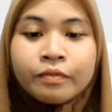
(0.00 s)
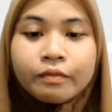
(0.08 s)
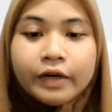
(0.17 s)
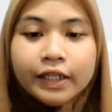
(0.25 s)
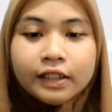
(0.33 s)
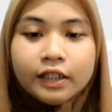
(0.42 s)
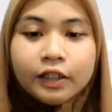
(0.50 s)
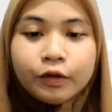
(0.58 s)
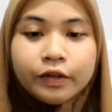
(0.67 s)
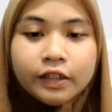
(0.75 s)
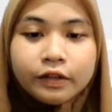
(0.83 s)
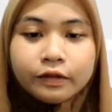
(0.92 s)
But in
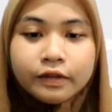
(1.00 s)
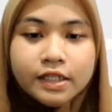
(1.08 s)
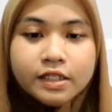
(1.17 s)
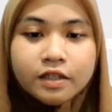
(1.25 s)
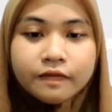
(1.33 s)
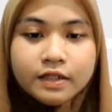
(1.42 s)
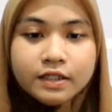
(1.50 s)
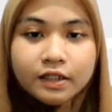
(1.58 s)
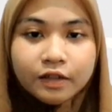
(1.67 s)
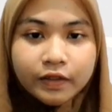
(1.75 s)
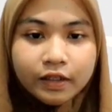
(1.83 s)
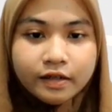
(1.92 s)
order to achieve a
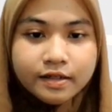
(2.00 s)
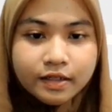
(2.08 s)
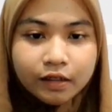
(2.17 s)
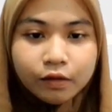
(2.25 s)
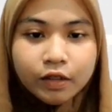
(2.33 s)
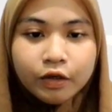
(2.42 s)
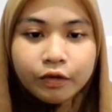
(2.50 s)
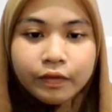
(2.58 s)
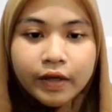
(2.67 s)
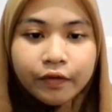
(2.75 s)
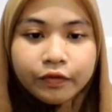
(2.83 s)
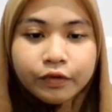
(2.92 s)
significant result, we
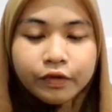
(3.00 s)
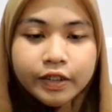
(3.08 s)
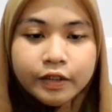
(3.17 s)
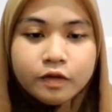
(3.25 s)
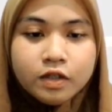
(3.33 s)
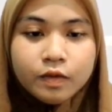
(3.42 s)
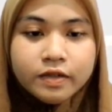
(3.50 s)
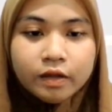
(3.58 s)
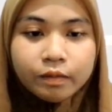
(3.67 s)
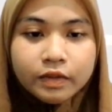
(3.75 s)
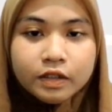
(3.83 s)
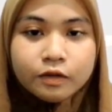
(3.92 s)
have to reduce our
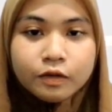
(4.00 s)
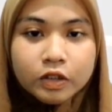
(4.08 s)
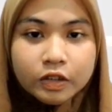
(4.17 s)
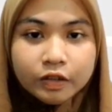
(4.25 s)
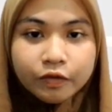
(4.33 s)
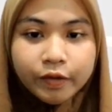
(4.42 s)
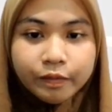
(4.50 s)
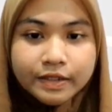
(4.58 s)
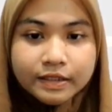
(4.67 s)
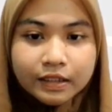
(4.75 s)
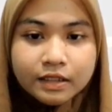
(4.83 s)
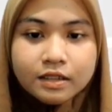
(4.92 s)
sample to 25%
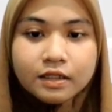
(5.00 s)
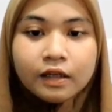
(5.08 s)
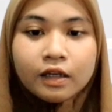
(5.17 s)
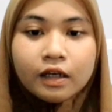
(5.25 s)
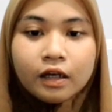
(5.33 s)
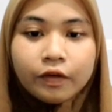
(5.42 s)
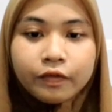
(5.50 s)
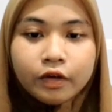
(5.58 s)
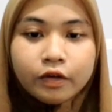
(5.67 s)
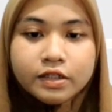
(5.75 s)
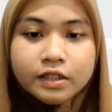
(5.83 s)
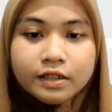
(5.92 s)
of
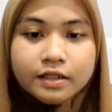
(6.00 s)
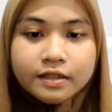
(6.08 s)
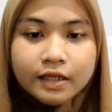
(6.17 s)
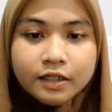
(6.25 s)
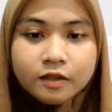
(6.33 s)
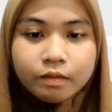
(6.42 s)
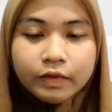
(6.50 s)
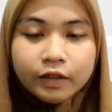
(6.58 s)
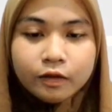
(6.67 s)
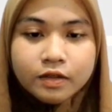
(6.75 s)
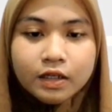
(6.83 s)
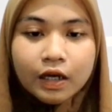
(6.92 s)
original size by
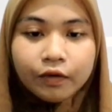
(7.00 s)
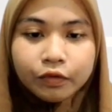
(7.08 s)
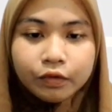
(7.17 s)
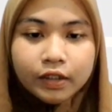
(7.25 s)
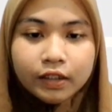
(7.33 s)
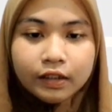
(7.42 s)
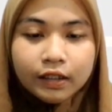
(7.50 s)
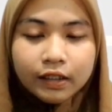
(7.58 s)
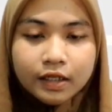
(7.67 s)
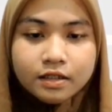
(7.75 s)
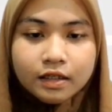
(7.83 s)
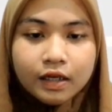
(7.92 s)
using autodata
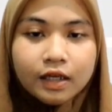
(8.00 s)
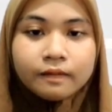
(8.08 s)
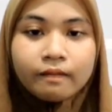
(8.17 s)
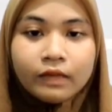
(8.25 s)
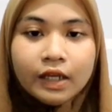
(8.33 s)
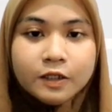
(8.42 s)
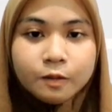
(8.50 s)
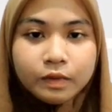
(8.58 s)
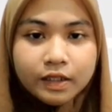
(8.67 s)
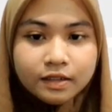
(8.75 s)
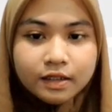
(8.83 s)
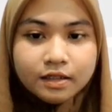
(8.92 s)
case at
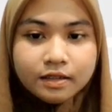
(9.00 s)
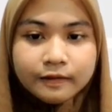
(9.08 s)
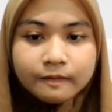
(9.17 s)
SPSS.